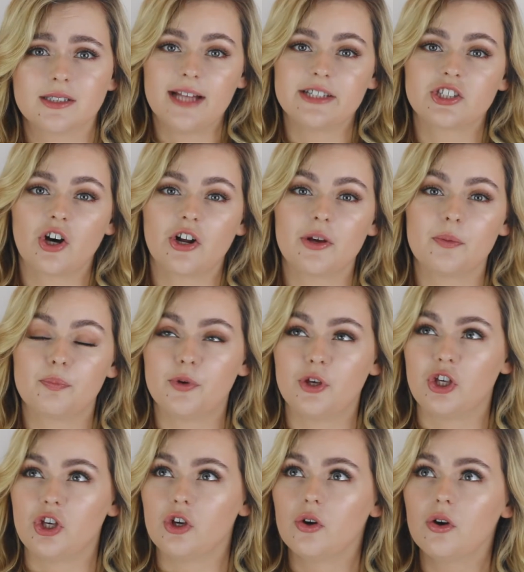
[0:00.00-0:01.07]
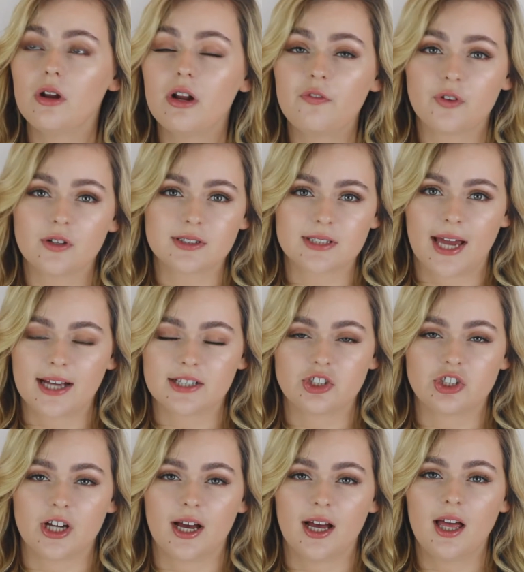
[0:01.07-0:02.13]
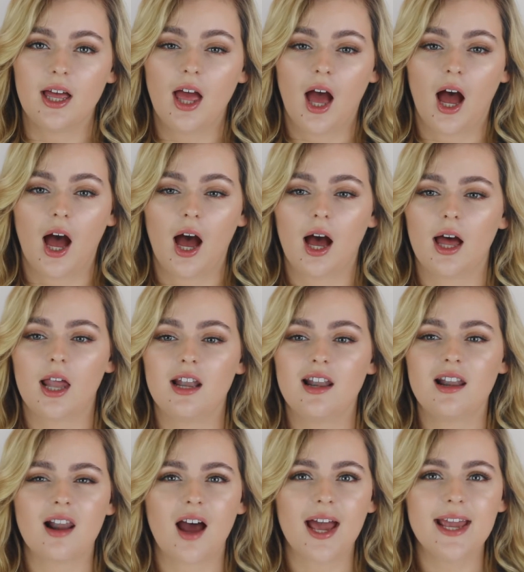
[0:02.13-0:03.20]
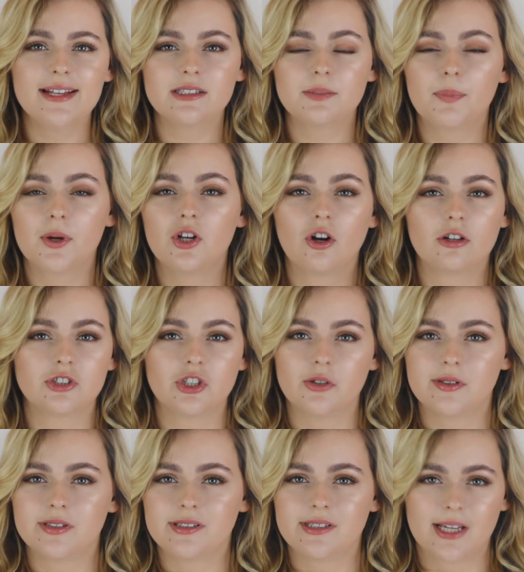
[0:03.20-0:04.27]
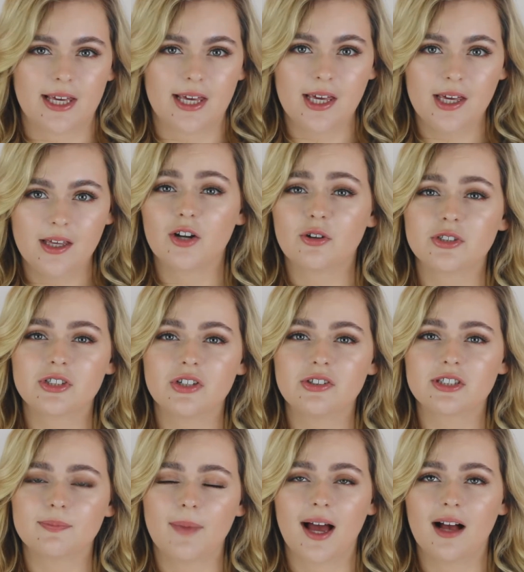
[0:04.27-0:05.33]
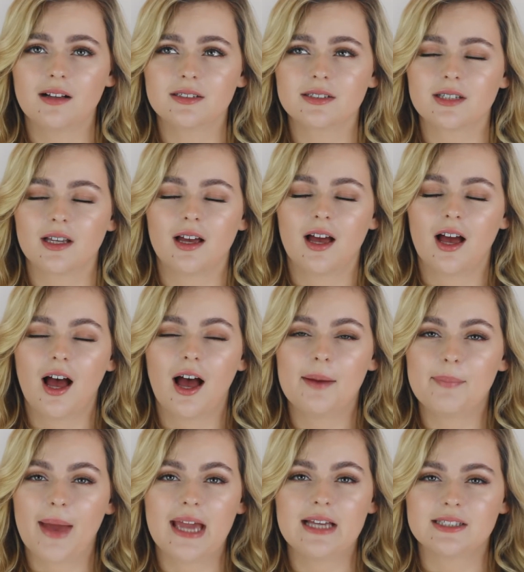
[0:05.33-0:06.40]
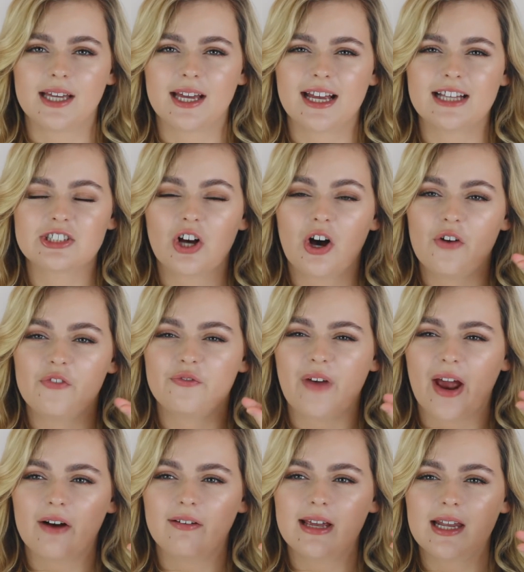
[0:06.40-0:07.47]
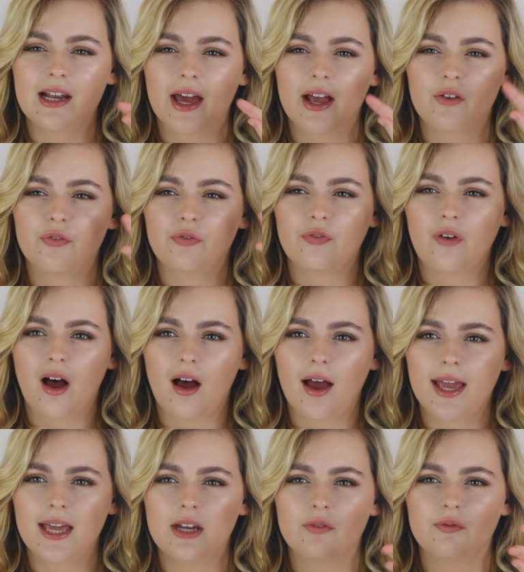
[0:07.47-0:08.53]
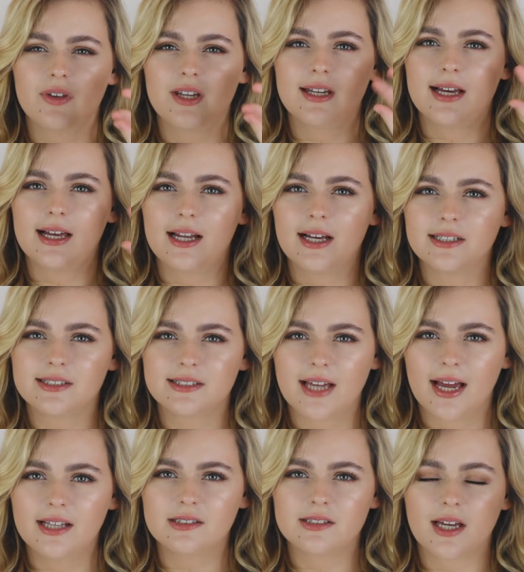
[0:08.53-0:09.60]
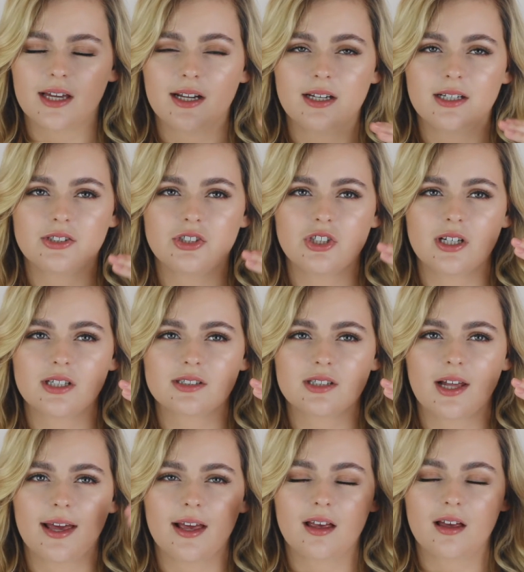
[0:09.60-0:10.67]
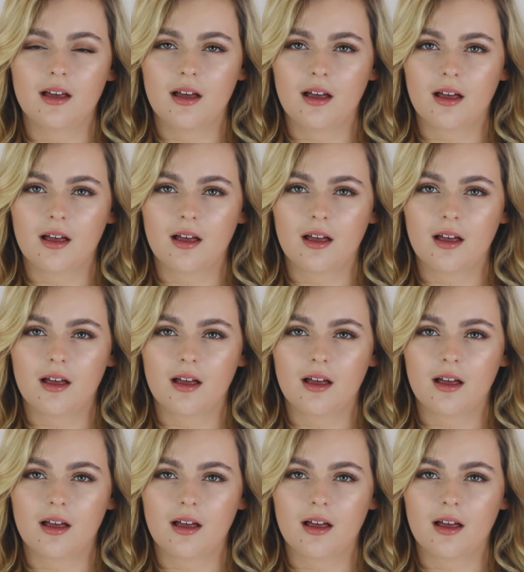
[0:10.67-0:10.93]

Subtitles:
It's got a beautiful texture, light but not too sticky. It also smells amazing. It's got a very like fine vanilla scent, and it is just like,